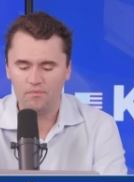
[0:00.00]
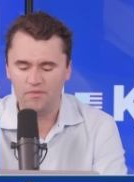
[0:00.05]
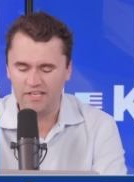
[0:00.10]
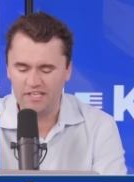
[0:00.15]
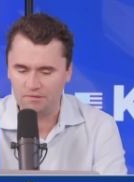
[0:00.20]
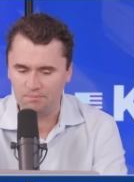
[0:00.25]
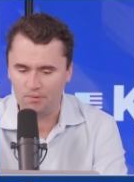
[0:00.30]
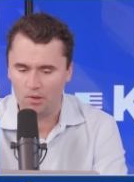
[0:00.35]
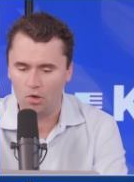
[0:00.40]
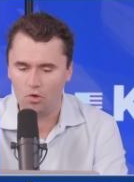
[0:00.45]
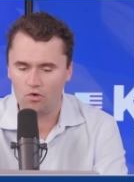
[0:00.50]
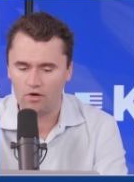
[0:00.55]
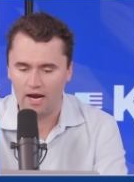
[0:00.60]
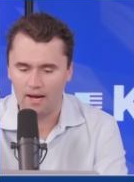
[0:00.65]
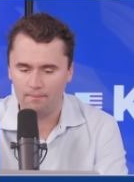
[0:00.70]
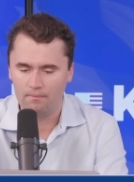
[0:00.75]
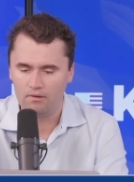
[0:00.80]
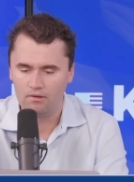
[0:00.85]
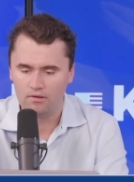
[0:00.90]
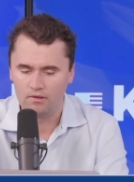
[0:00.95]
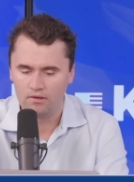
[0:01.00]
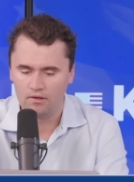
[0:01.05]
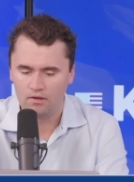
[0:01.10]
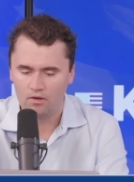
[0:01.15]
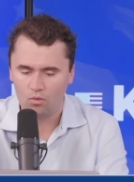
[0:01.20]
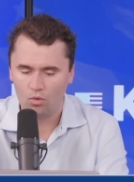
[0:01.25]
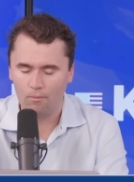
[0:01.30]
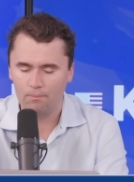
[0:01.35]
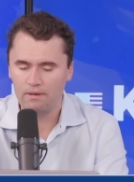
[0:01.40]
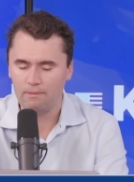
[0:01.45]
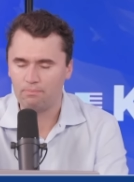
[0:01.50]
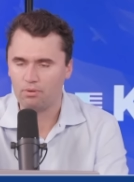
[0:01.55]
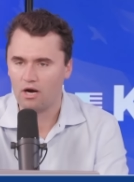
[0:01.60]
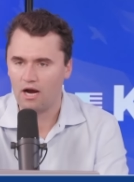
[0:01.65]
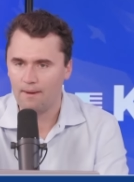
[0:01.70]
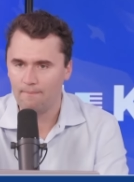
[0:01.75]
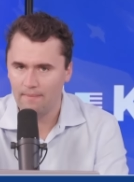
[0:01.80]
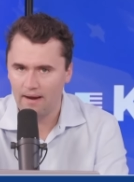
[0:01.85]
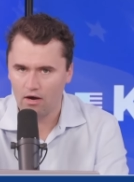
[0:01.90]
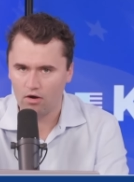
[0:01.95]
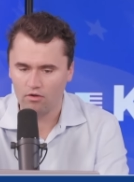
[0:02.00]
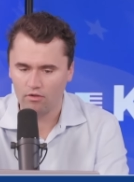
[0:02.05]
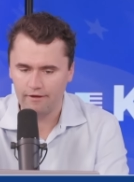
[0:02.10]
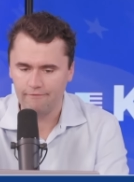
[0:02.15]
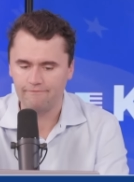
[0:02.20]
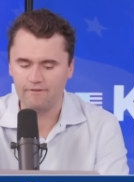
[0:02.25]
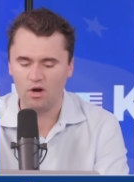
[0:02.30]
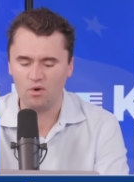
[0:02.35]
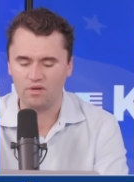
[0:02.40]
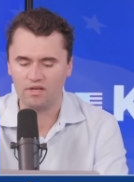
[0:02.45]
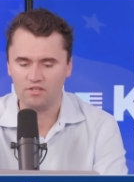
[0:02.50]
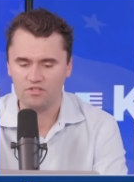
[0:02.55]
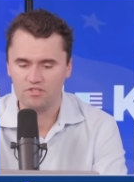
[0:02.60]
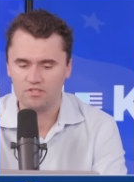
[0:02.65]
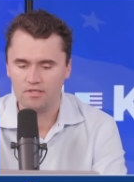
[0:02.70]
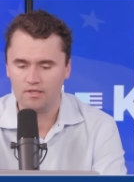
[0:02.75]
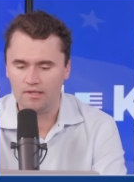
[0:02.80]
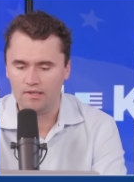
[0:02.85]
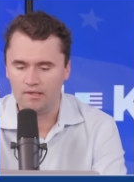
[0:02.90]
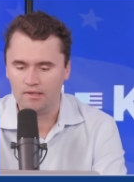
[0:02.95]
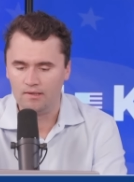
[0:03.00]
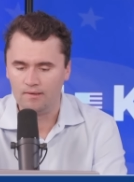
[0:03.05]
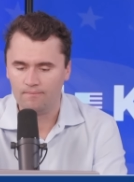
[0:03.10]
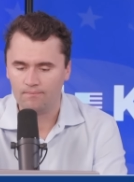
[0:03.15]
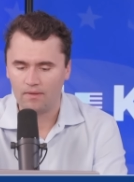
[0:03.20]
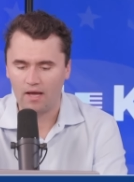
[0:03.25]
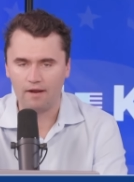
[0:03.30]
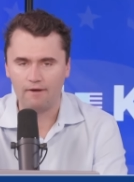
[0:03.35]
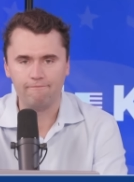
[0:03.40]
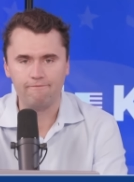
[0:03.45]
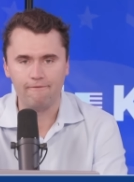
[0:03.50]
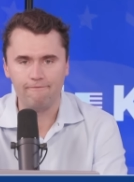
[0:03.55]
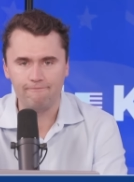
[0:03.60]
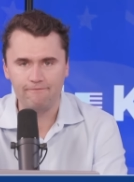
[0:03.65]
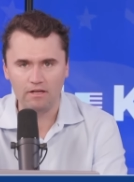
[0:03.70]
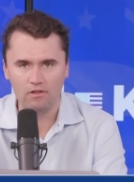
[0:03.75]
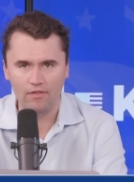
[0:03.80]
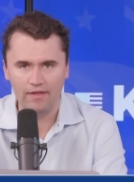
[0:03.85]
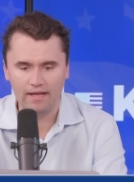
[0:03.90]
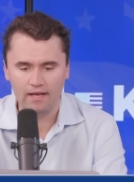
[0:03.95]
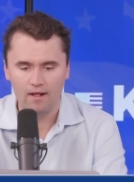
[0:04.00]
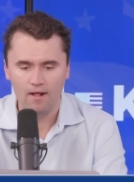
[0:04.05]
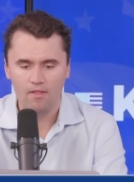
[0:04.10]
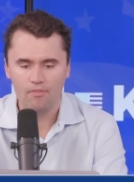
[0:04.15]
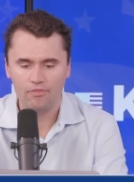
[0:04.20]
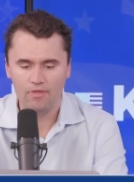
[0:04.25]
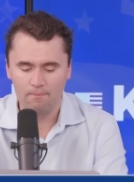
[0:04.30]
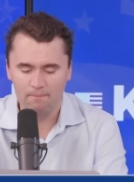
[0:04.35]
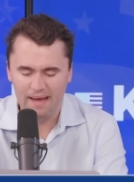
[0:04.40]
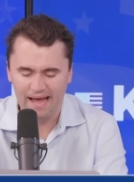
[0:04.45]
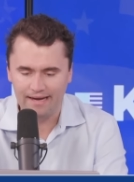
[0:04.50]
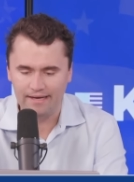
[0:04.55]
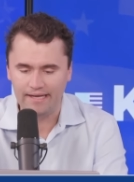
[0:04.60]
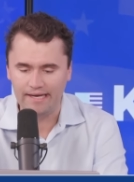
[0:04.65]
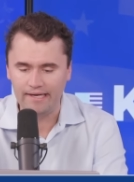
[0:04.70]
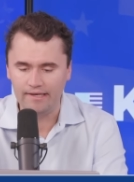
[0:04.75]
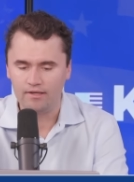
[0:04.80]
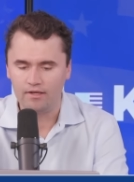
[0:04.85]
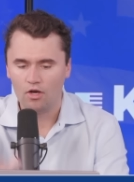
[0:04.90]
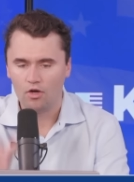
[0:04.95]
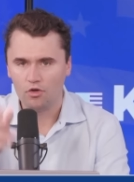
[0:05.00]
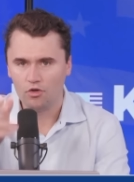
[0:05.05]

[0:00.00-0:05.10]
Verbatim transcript: this program will be primarily focused on fulfilling the mandate.